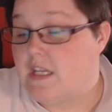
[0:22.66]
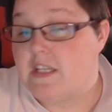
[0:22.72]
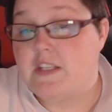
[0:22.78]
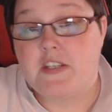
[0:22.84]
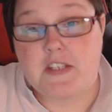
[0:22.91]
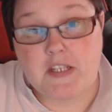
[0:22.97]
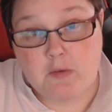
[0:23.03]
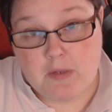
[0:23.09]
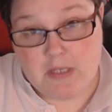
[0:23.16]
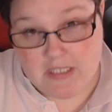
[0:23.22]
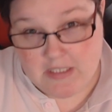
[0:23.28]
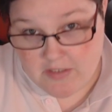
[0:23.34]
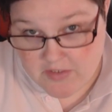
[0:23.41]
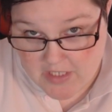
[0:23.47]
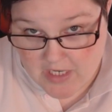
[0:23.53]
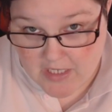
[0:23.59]
It still
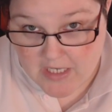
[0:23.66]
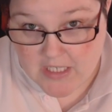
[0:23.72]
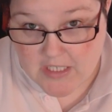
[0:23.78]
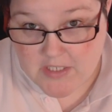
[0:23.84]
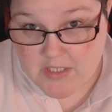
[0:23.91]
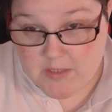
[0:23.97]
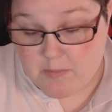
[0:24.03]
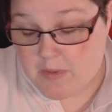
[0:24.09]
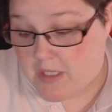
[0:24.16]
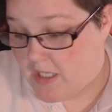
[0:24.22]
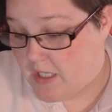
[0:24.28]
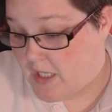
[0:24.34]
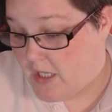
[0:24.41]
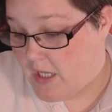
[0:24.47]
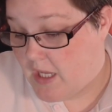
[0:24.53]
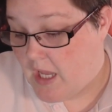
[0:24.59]
is sat next to
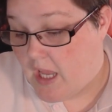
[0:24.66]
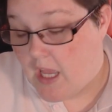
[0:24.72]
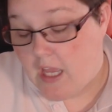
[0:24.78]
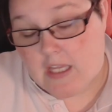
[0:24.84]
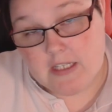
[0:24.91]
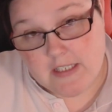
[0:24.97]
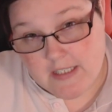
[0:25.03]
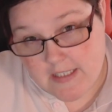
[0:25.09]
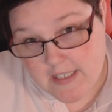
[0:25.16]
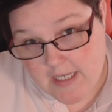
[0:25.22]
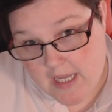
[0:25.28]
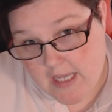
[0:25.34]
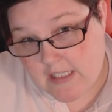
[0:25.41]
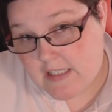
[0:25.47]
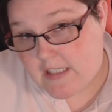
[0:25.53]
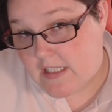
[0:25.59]
me, and
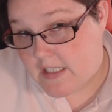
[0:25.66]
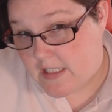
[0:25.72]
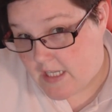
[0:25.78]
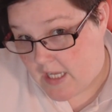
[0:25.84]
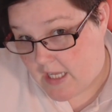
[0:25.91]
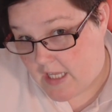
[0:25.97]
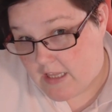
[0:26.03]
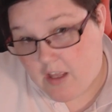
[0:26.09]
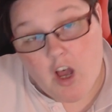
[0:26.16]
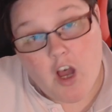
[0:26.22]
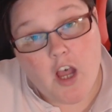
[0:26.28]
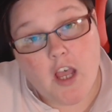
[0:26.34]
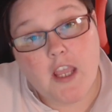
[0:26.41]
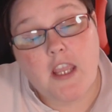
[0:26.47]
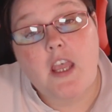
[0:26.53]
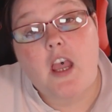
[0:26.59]
today is the day that
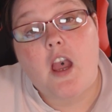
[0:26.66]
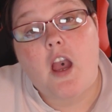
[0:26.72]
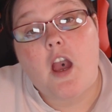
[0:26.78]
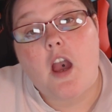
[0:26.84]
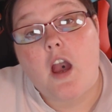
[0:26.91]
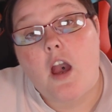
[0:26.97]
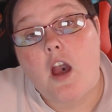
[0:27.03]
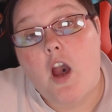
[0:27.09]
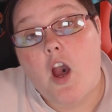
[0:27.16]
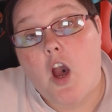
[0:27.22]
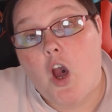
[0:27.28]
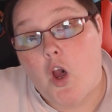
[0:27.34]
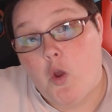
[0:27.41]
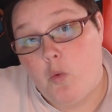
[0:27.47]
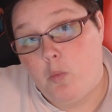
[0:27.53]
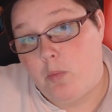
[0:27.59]
I
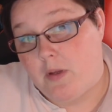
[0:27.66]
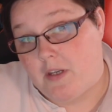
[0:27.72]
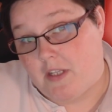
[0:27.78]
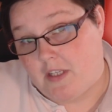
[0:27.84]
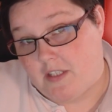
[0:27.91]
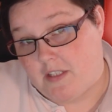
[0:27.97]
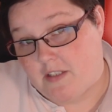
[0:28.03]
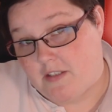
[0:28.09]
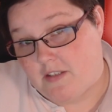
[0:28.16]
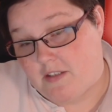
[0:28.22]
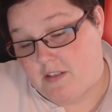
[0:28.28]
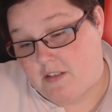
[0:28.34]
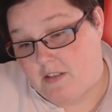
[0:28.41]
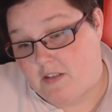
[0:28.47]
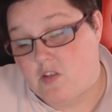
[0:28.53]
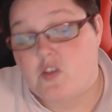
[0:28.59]
open
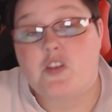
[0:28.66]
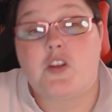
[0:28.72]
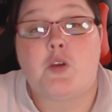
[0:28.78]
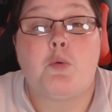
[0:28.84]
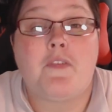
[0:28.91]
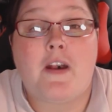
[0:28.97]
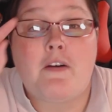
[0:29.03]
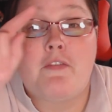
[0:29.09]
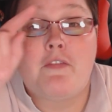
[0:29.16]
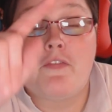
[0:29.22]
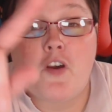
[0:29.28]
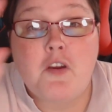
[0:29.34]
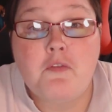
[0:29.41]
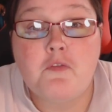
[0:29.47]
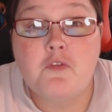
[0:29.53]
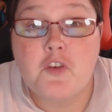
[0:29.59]
it. So, without
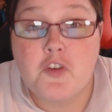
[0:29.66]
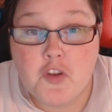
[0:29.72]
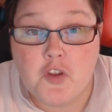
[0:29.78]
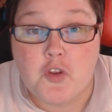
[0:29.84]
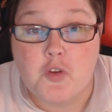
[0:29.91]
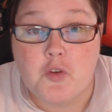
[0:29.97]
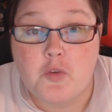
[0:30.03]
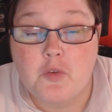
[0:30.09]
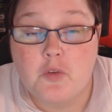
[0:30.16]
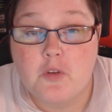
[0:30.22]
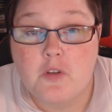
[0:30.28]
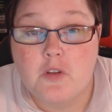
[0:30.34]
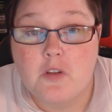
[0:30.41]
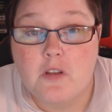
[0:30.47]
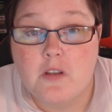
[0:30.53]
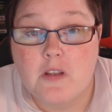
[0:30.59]
further ado,
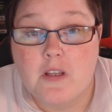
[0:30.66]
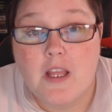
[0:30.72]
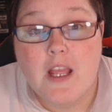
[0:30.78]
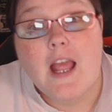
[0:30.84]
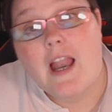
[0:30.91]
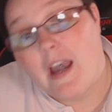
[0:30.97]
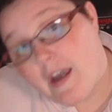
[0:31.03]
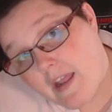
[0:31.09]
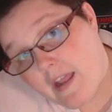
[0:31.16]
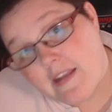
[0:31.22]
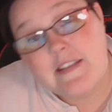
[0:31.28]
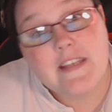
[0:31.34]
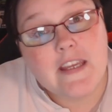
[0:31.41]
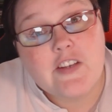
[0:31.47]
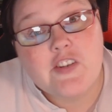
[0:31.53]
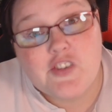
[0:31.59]

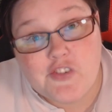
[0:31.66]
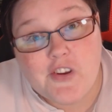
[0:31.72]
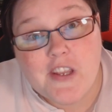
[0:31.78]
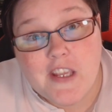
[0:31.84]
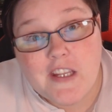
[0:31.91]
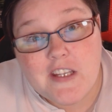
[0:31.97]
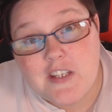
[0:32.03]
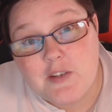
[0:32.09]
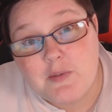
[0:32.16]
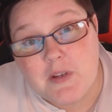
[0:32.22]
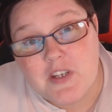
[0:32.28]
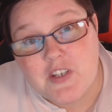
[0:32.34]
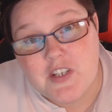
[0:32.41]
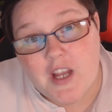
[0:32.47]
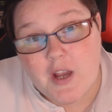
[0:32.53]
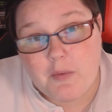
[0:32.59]
let's get straight into
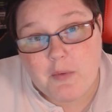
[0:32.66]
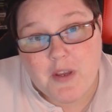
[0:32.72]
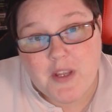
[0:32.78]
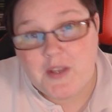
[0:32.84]
it, shall